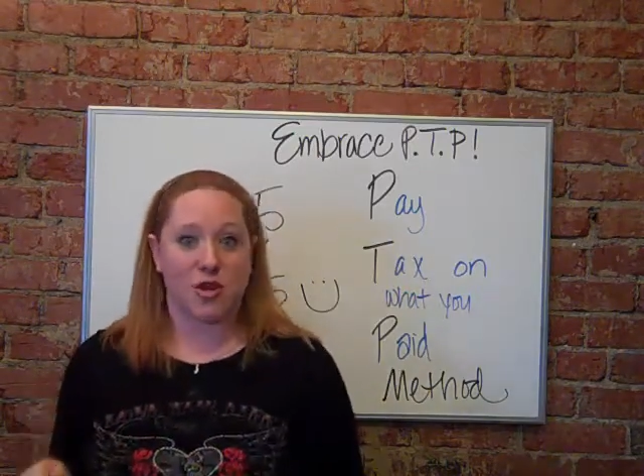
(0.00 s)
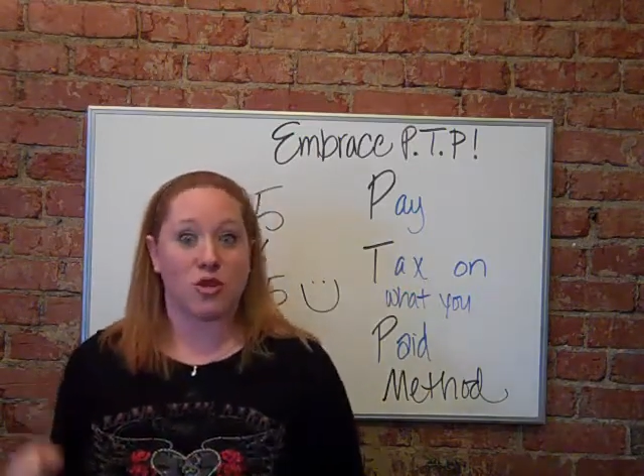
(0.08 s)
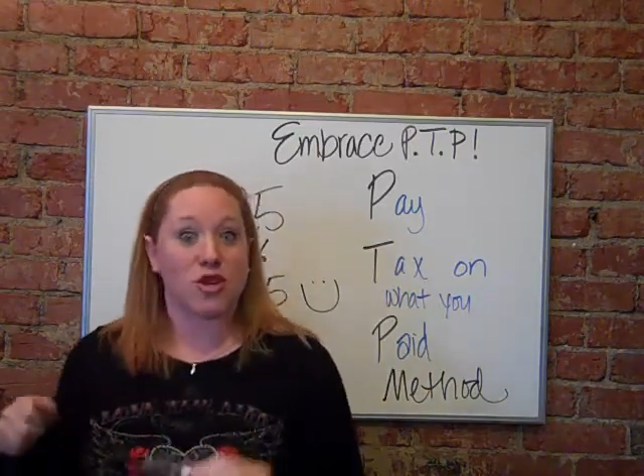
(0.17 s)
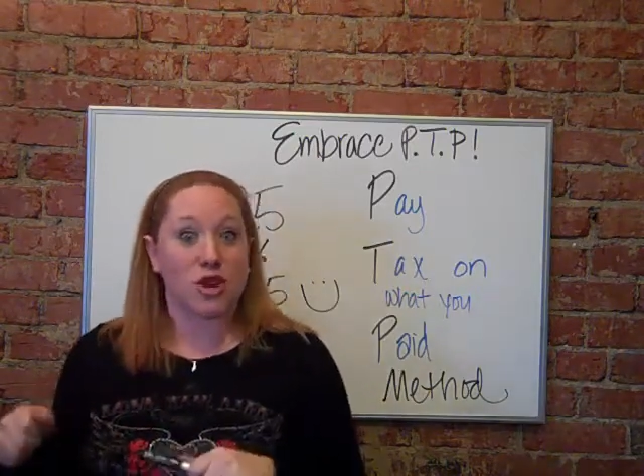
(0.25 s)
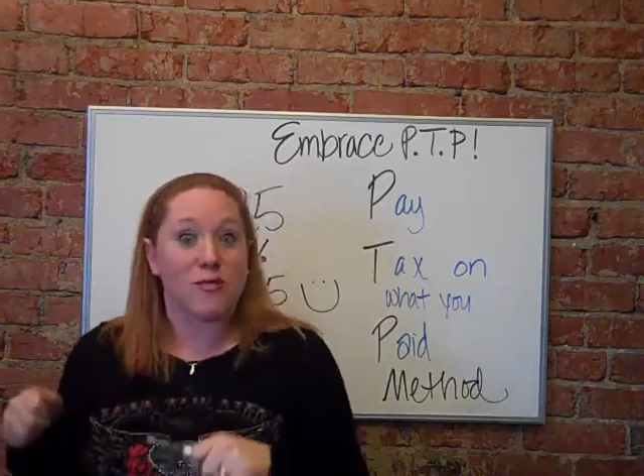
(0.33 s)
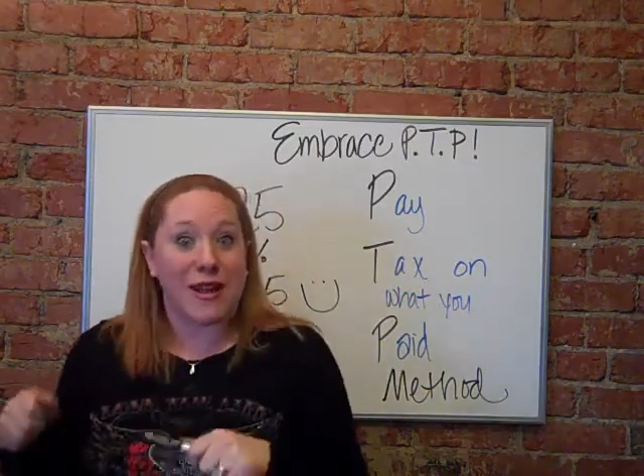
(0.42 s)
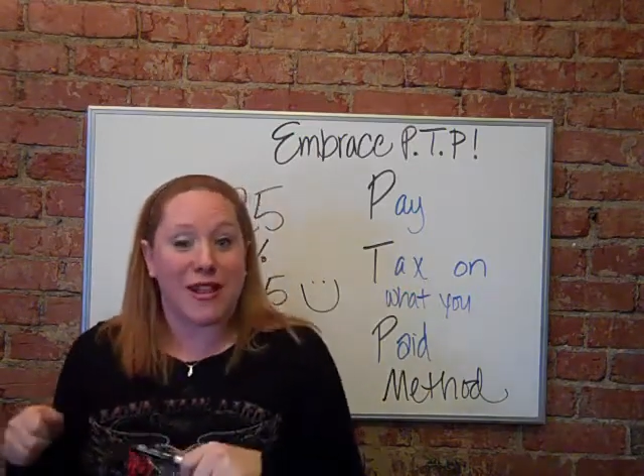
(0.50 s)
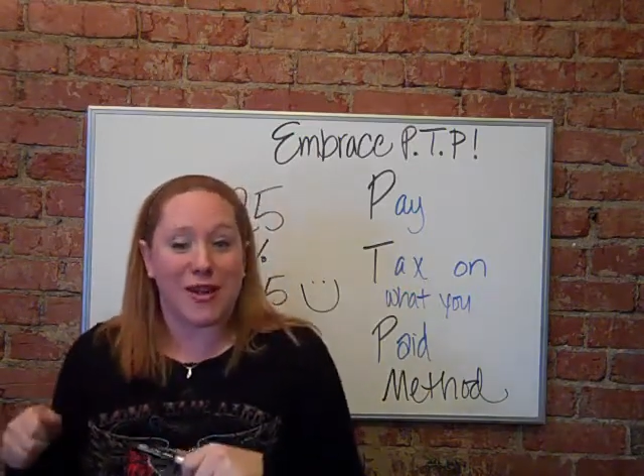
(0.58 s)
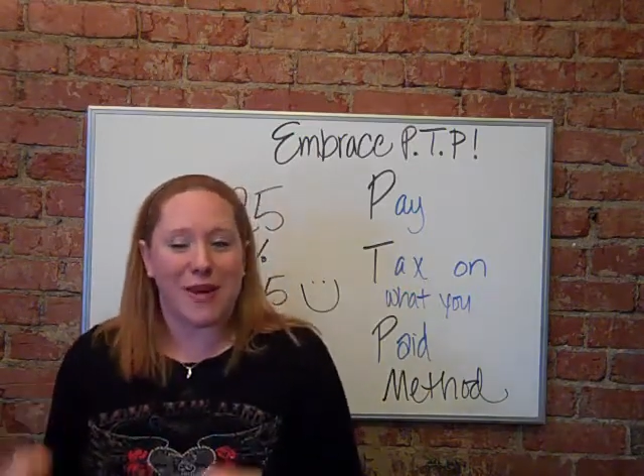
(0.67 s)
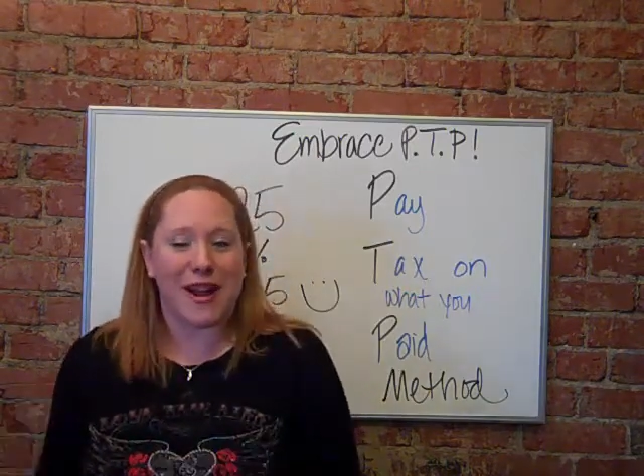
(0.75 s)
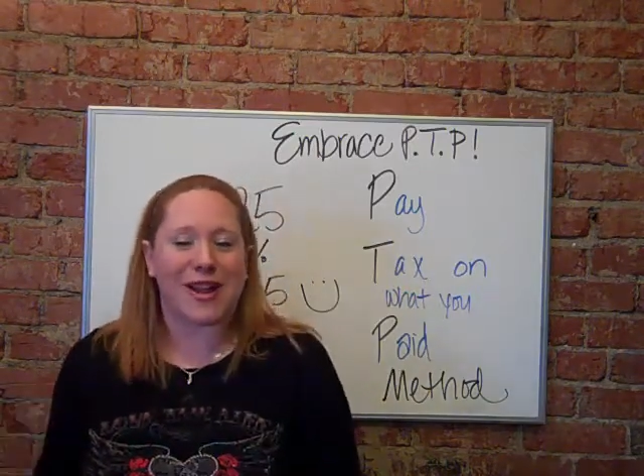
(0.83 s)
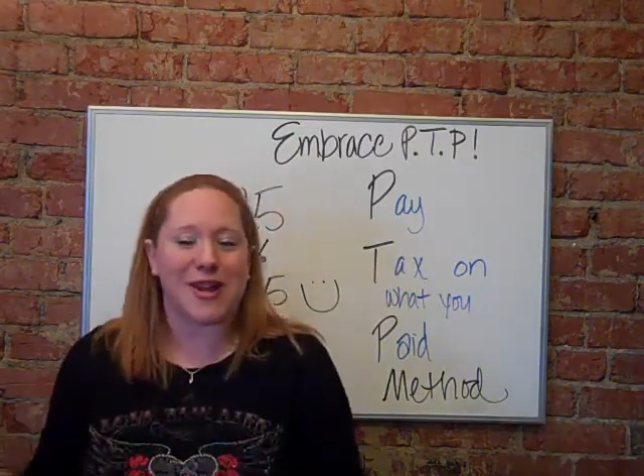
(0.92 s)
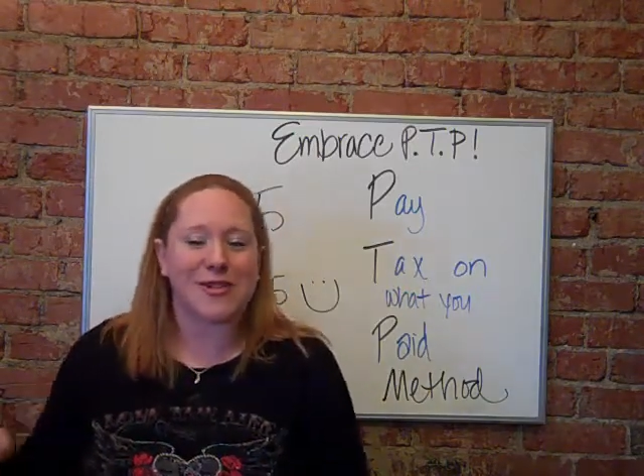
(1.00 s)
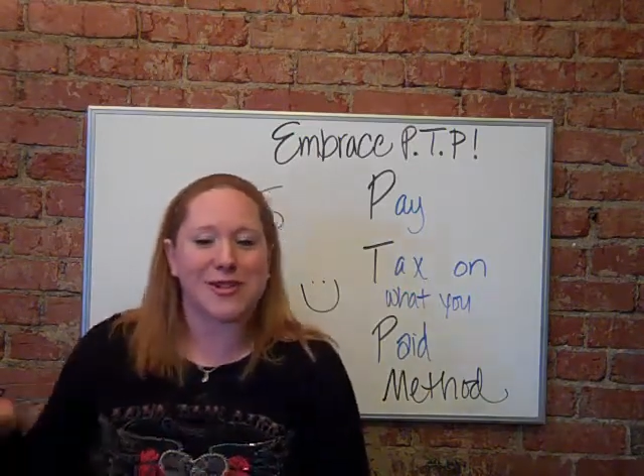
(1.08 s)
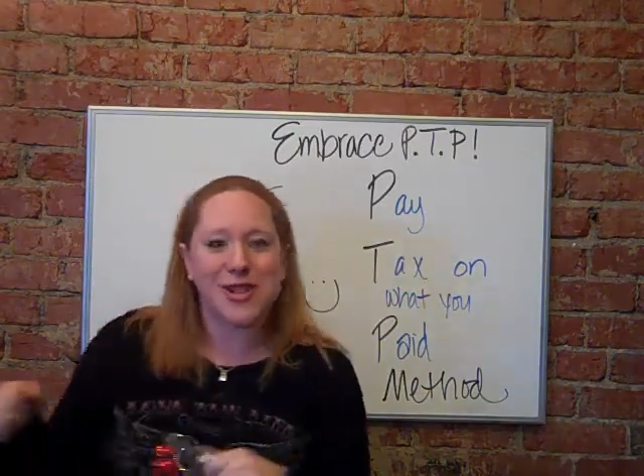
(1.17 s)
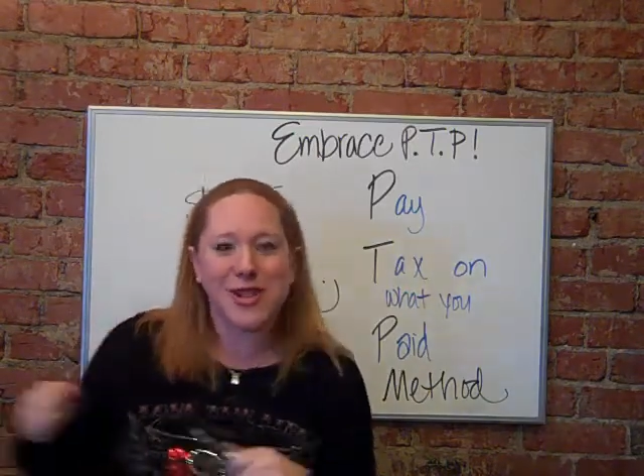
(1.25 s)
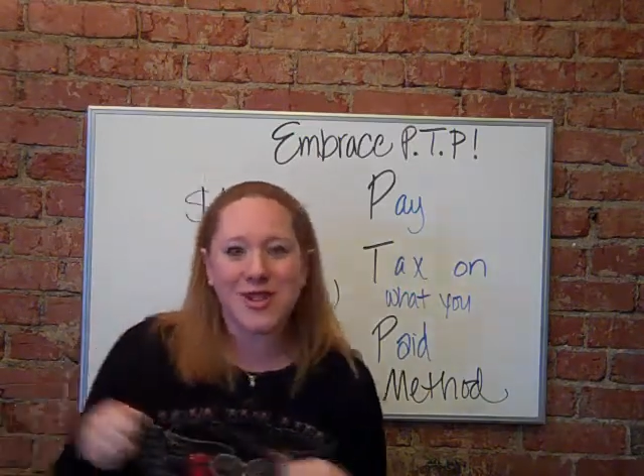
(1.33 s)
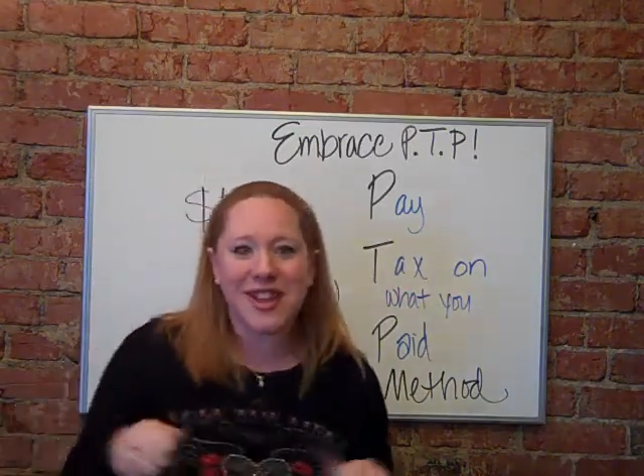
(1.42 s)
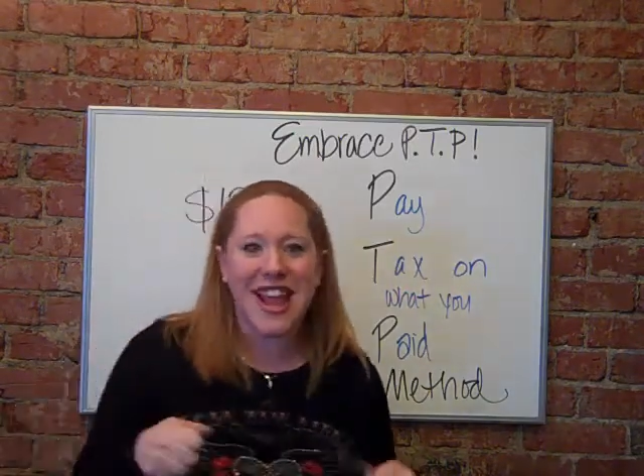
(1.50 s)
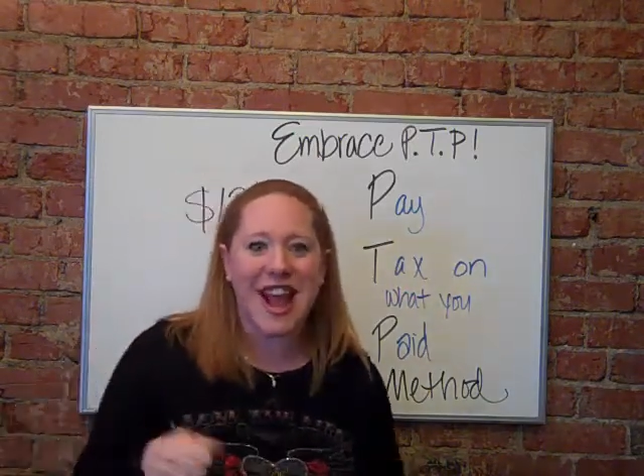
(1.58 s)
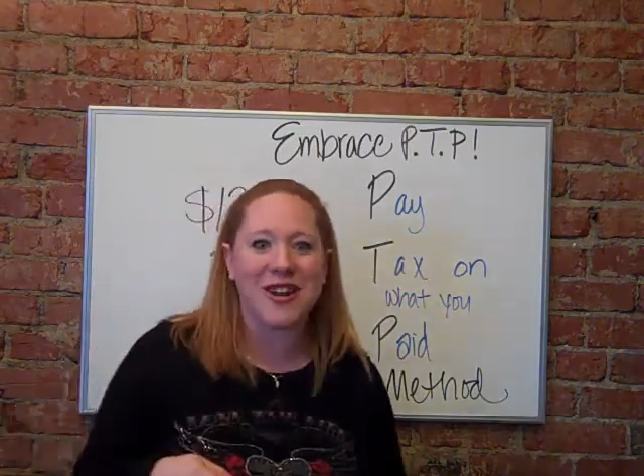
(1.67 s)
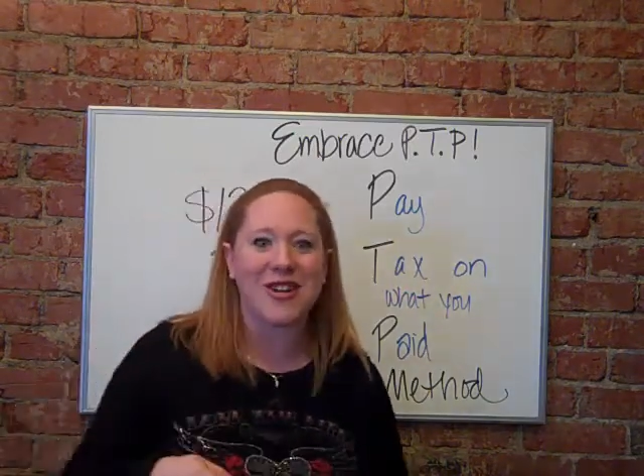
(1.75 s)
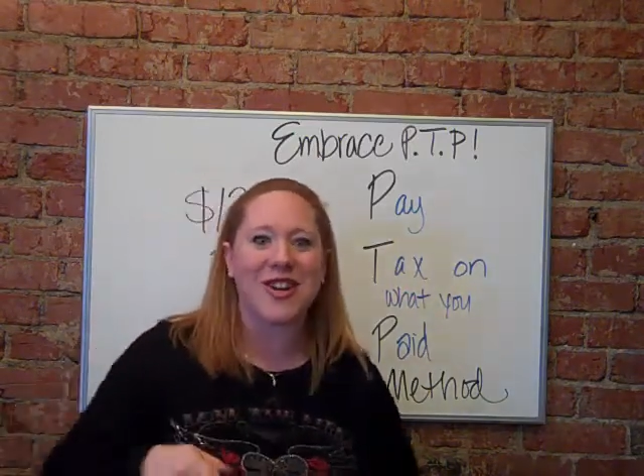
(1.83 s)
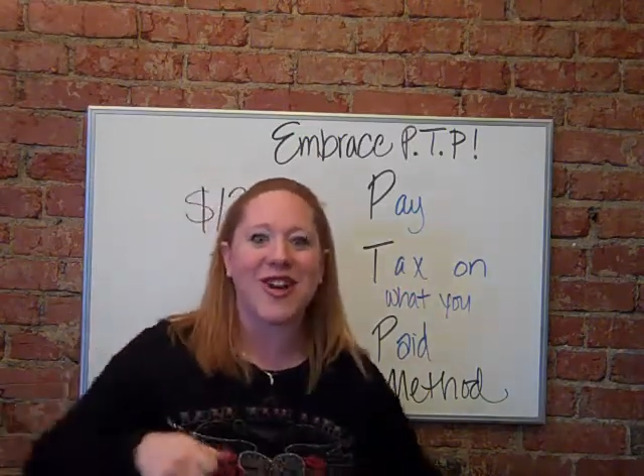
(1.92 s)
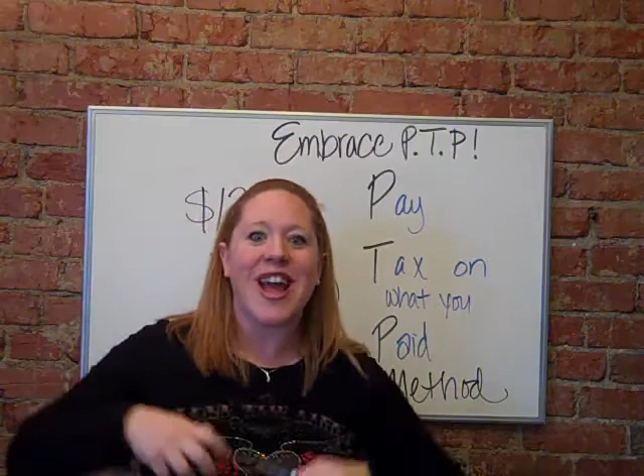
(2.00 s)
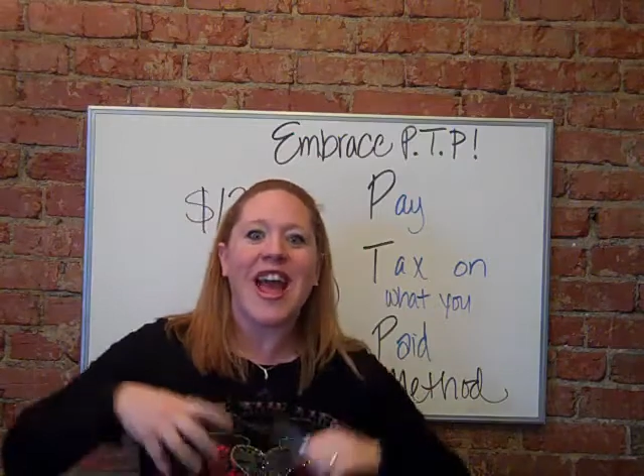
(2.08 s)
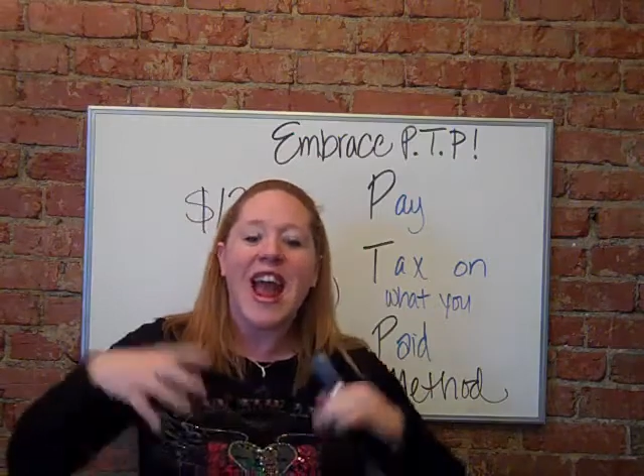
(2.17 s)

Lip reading: or took my little white coat to the counter